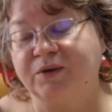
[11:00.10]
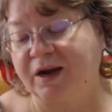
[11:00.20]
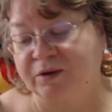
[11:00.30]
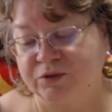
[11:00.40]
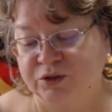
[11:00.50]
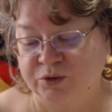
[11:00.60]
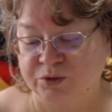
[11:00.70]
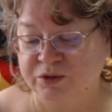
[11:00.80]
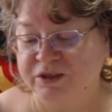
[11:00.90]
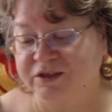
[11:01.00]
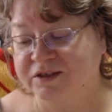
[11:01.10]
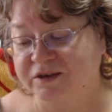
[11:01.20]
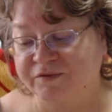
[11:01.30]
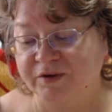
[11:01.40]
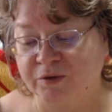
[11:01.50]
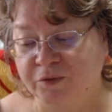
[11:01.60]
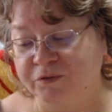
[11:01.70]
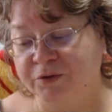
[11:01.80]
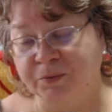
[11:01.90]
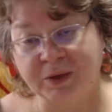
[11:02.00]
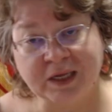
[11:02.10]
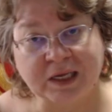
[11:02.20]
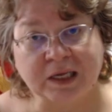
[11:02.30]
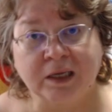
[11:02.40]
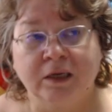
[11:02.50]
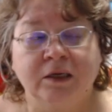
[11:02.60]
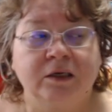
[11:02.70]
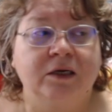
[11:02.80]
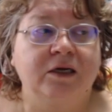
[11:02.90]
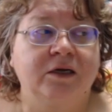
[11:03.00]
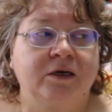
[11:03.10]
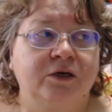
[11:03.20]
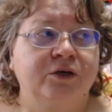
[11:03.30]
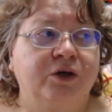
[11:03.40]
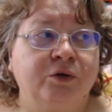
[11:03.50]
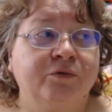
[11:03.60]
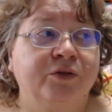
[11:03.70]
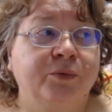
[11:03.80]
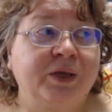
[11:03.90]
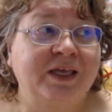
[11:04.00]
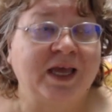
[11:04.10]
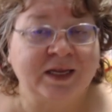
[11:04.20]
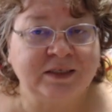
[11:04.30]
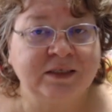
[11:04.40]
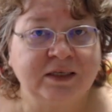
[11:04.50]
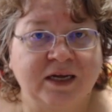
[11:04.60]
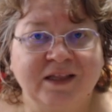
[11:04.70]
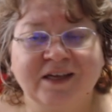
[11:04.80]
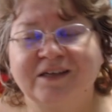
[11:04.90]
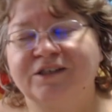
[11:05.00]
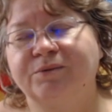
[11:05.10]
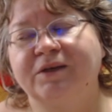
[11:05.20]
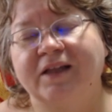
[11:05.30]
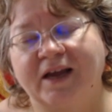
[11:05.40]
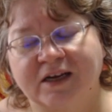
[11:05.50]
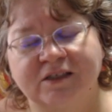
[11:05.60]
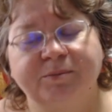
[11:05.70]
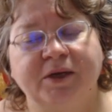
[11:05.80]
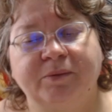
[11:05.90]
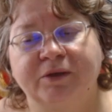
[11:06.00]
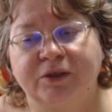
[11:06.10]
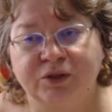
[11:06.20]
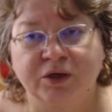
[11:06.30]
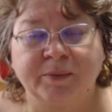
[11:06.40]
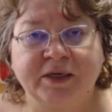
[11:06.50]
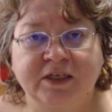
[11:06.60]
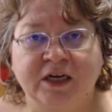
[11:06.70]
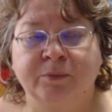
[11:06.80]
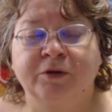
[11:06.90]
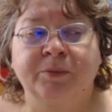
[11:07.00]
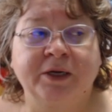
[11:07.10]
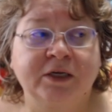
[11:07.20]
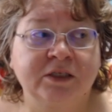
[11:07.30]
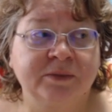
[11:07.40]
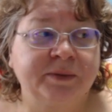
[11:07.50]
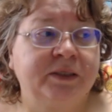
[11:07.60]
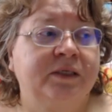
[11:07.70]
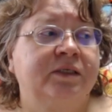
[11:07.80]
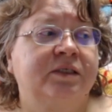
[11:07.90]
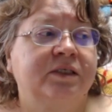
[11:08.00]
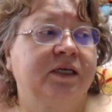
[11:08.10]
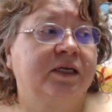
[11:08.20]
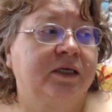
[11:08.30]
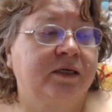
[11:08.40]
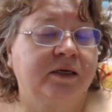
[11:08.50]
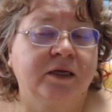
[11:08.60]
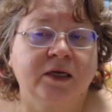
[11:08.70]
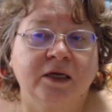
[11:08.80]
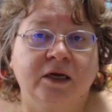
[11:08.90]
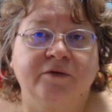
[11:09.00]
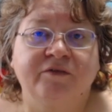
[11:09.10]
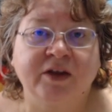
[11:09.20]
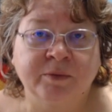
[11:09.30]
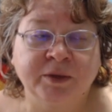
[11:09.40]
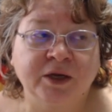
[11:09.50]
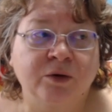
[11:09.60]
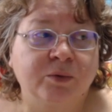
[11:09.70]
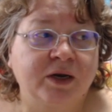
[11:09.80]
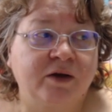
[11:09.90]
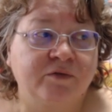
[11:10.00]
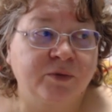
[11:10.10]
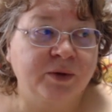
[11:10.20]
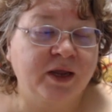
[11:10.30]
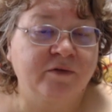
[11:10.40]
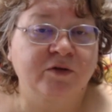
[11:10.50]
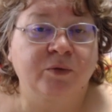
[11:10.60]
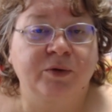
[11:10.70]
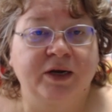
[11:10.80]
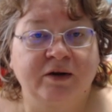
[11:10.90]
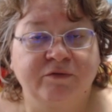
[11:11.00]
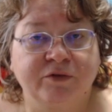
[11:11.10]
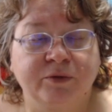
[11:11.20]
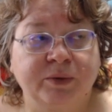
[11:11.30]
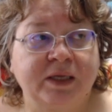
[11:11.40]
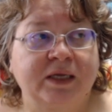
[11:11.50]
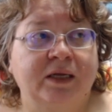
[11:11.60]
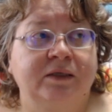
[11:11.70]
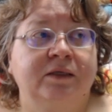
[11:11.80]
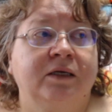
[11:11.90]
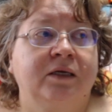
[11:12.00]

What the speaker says: house chores and stuff over the week or over the weekend. I like to relax, be able to enjoy my time with my husband and family or whatever we have going on for the weekend.